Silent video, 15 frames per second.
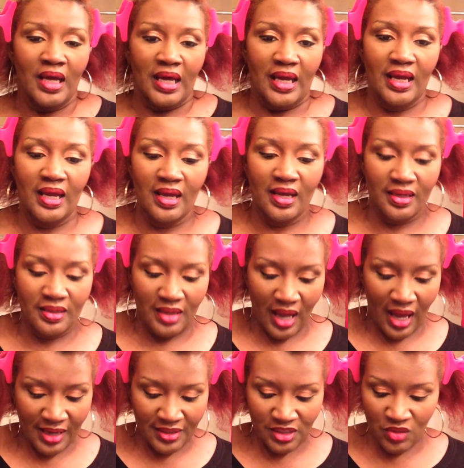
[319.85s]
And
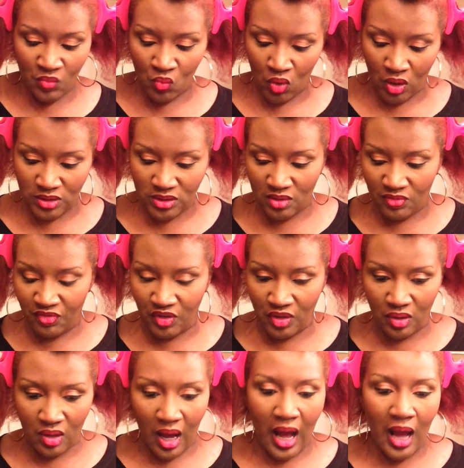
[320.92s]
I didn't want to
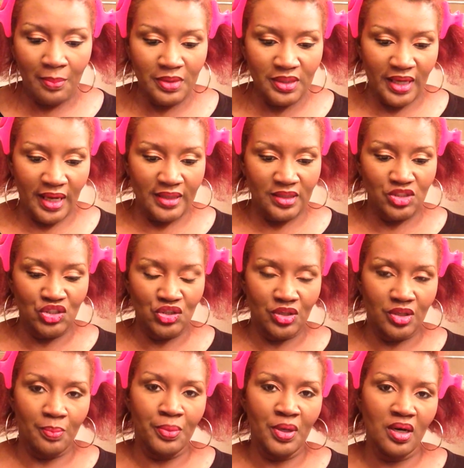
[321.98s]
feel obligated to the
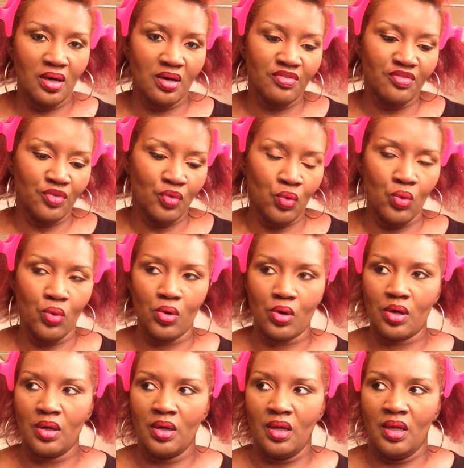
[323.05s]
puff
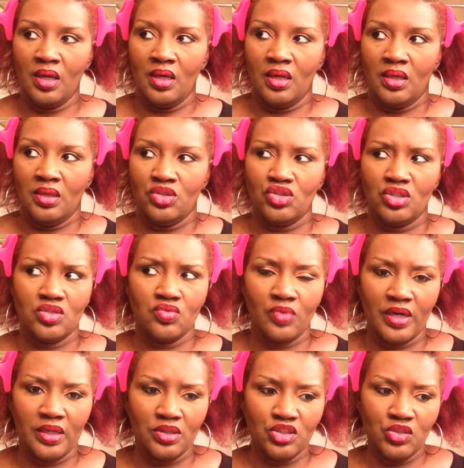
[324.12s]
or just
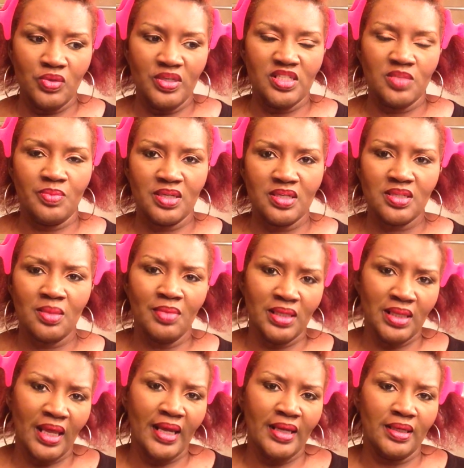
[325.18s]
regular twist because I'm a
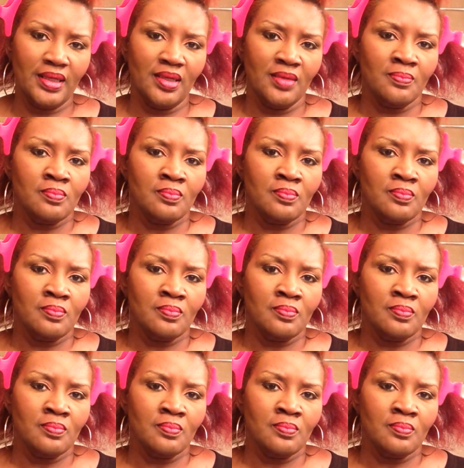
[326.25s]
lady.